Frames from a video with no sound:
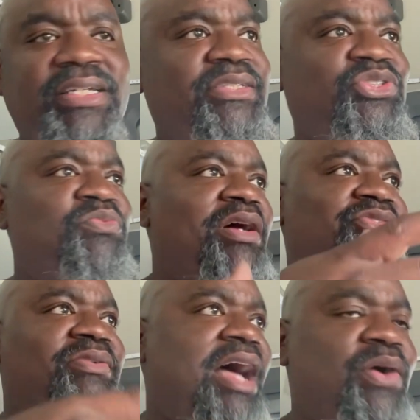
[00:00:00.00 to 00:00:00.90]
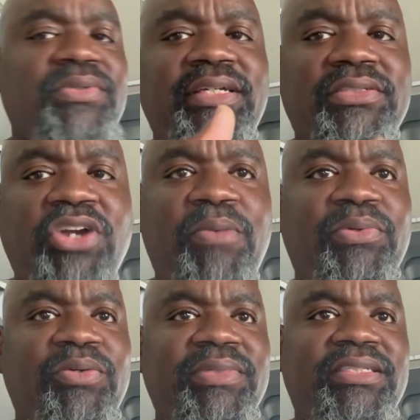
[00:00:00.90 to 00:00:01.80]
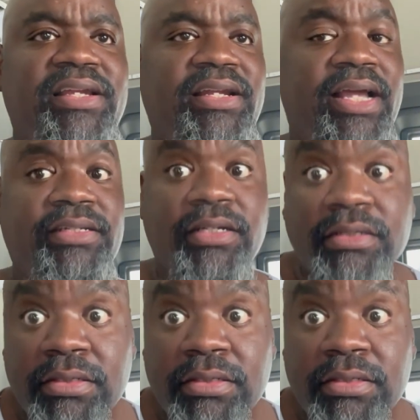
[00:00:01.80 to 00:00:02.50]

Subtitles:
Then 2 months from now, I go take a tarp load and be sitting like this,